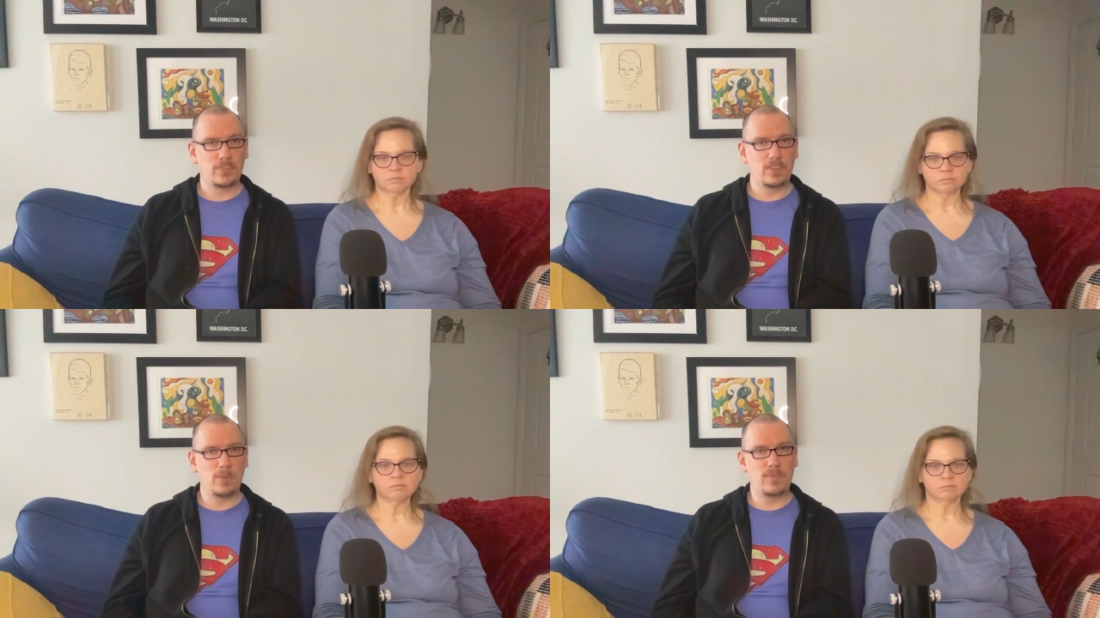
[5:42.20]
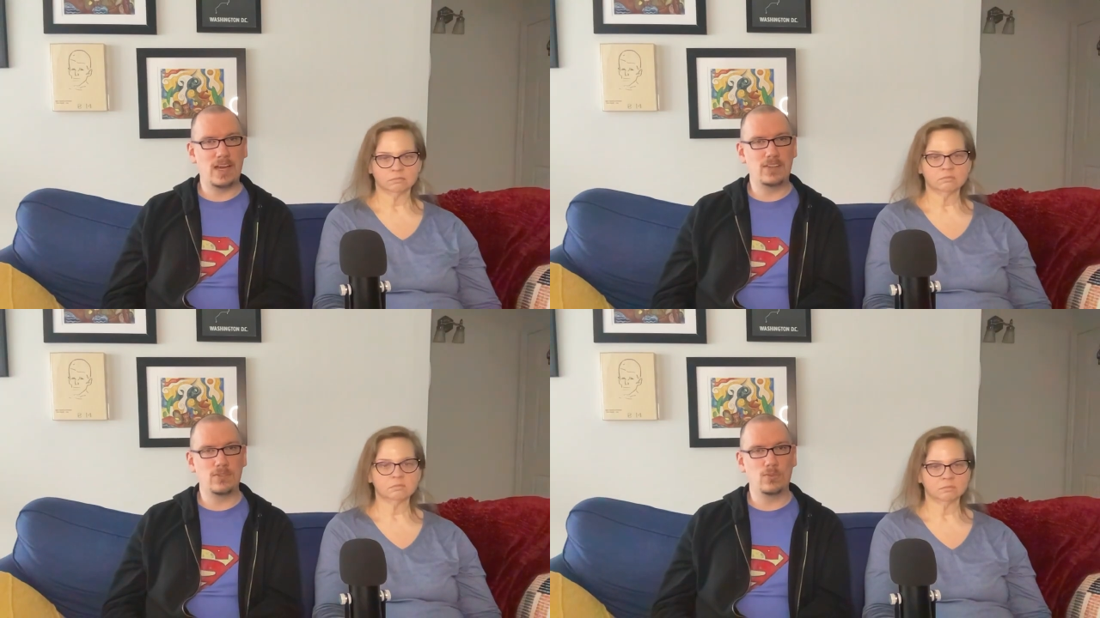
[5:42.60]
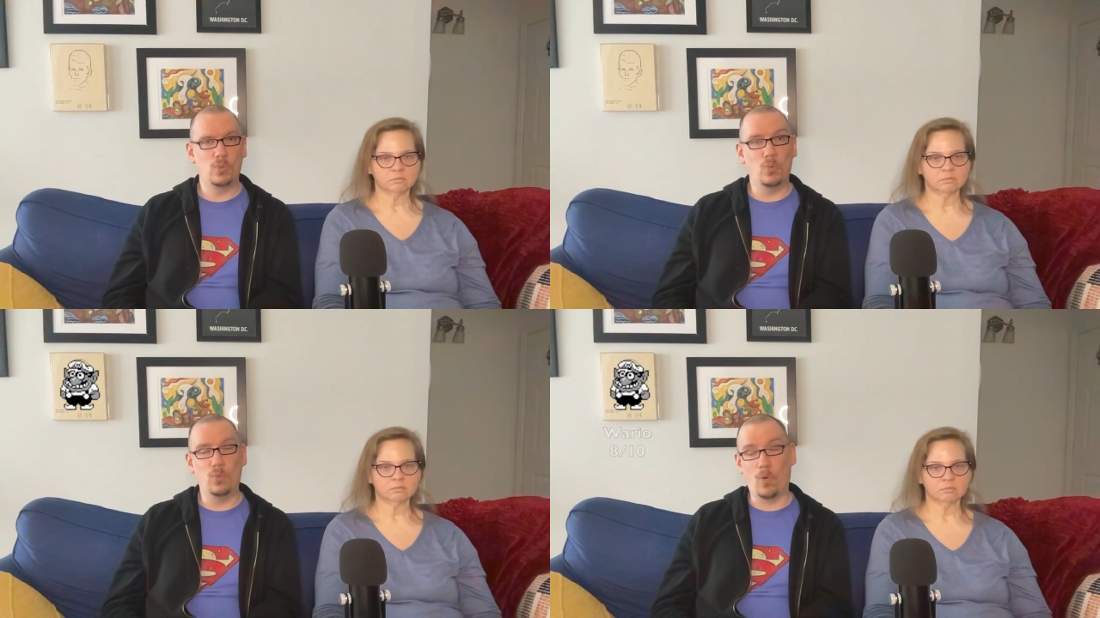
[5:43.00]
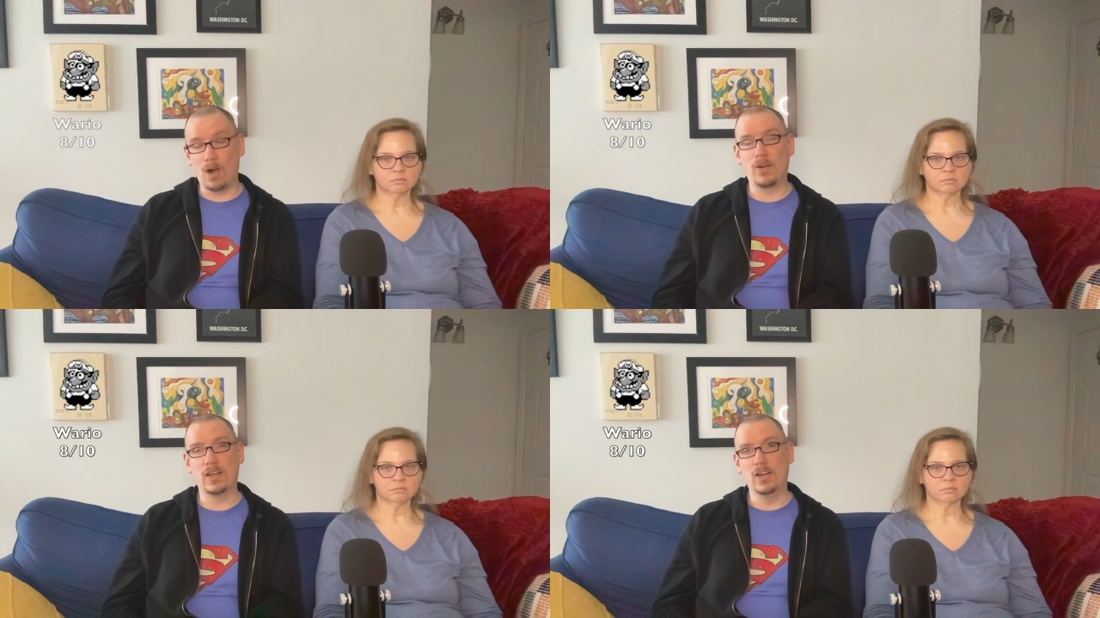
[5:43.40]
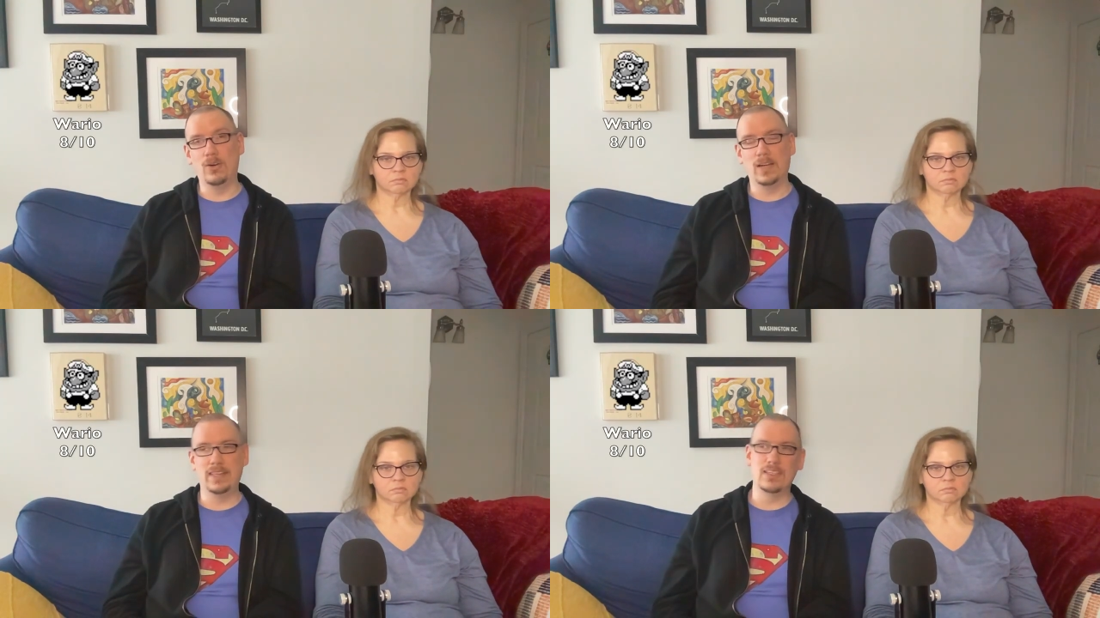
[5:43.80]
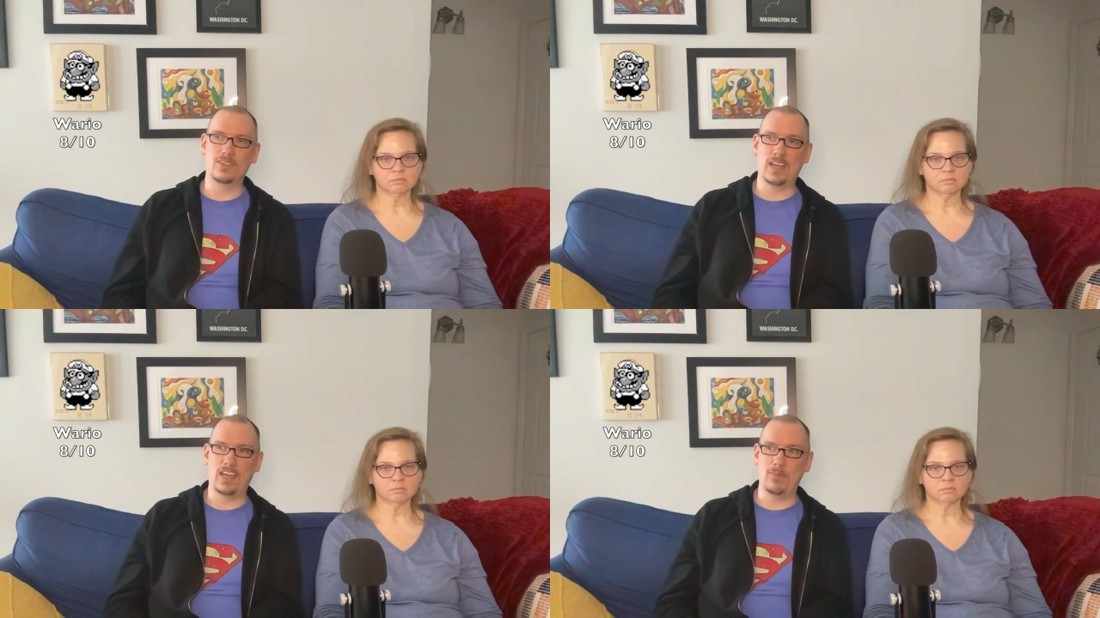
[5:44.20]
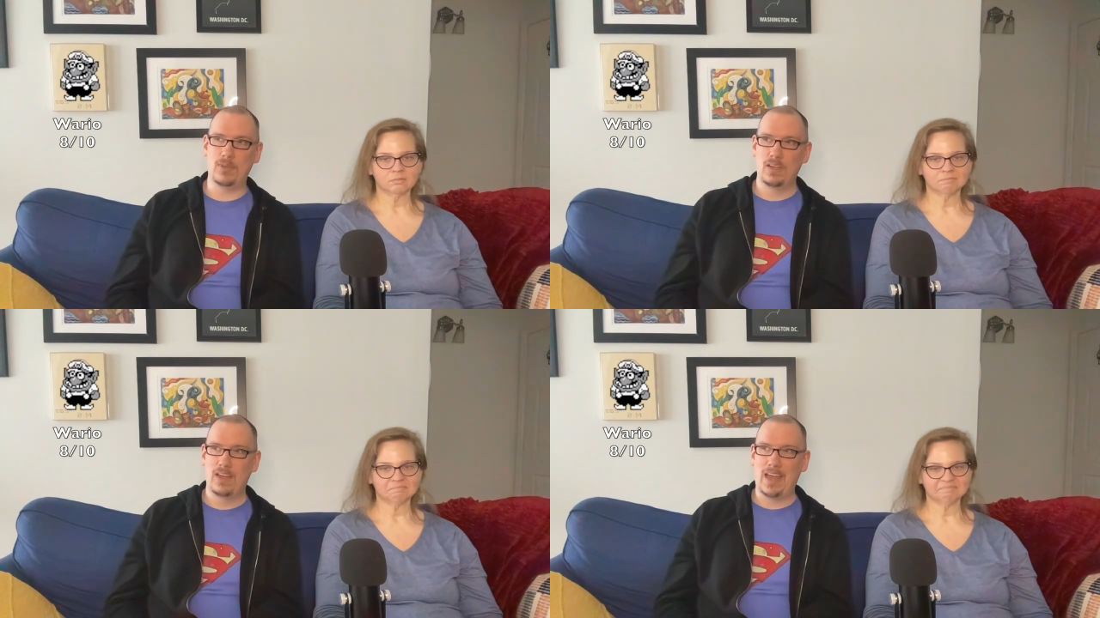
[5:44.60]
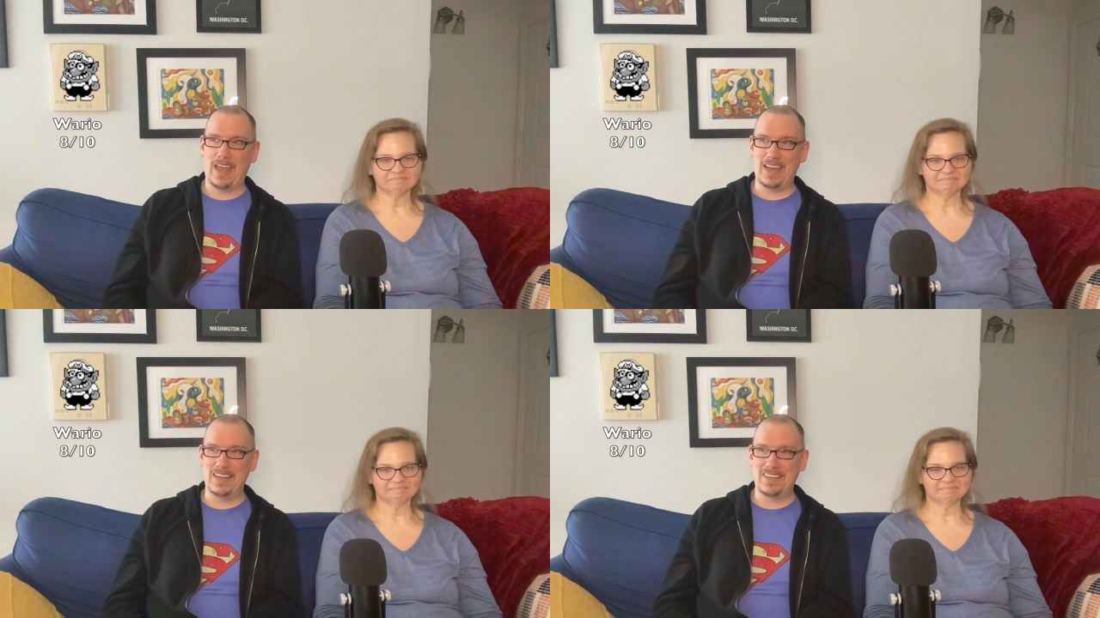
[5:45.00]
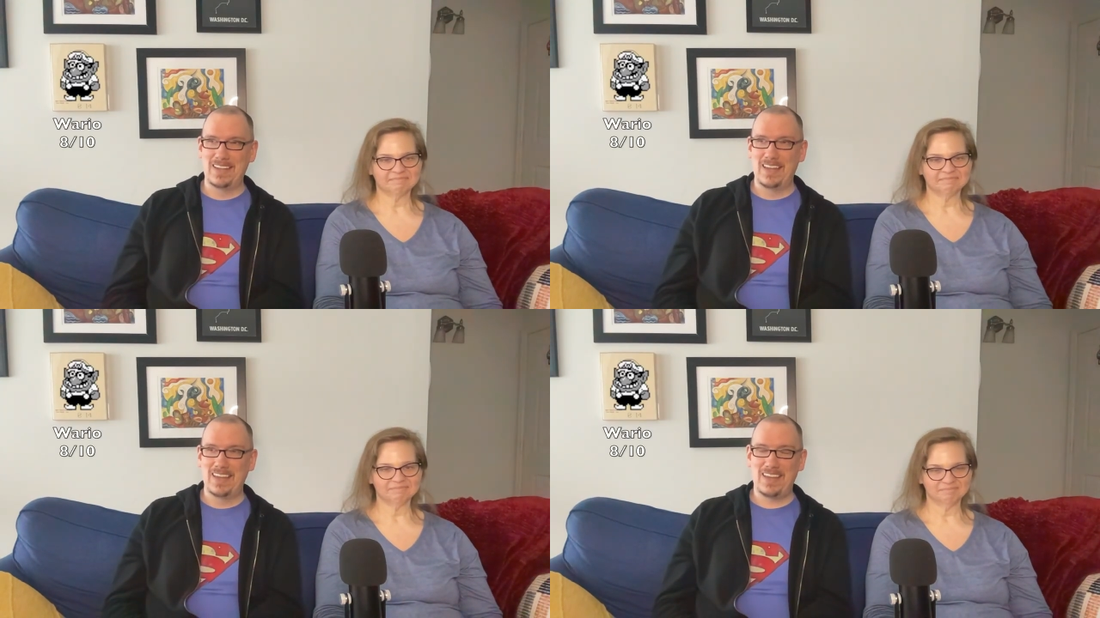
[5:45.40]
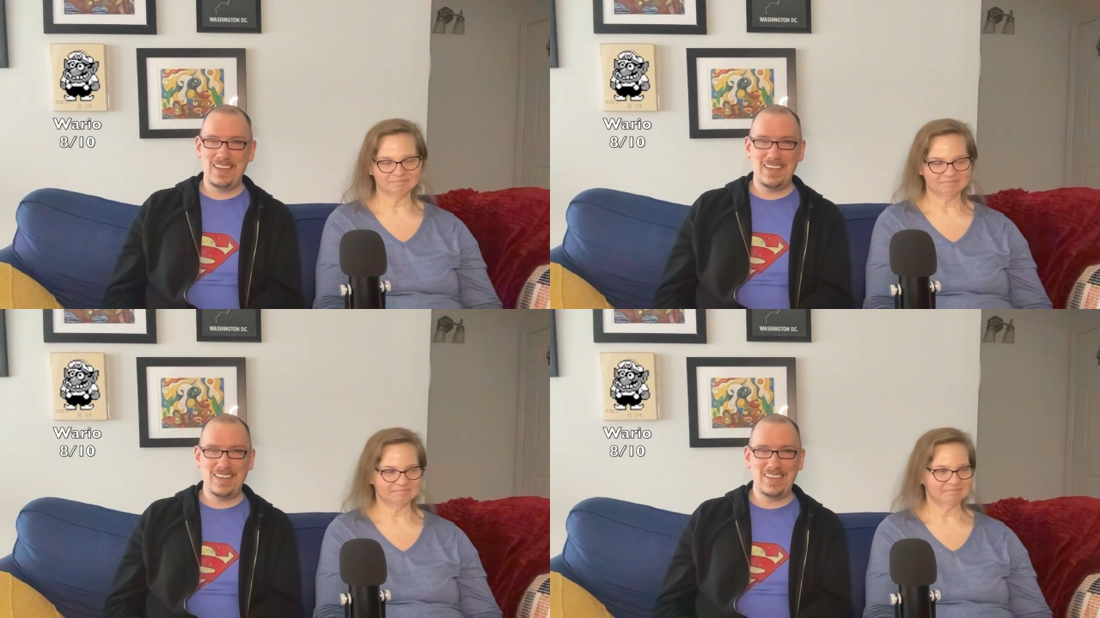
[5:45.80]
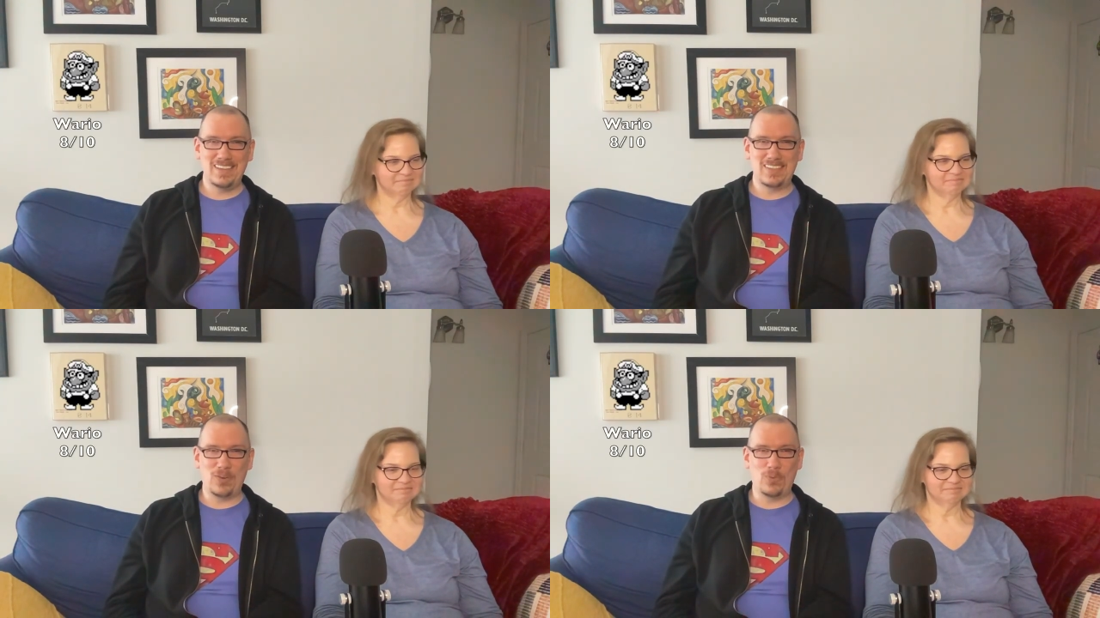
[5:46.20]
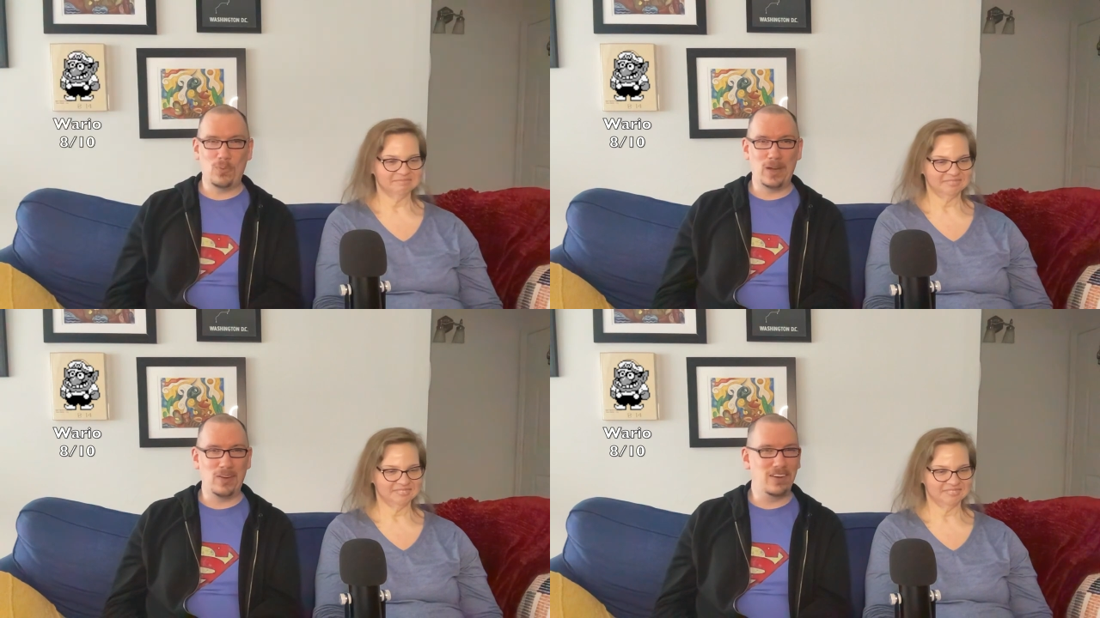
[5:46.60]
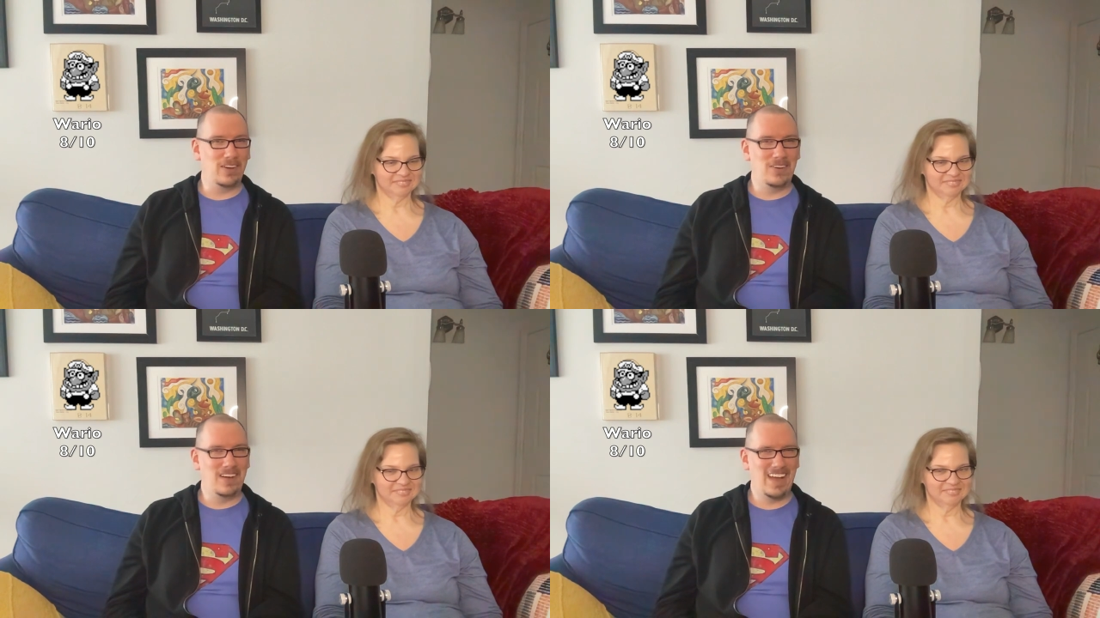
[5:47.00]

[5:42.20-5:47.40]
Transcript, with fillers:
Speaker 1: And then we've got Wario in this game, and he is a weirdo,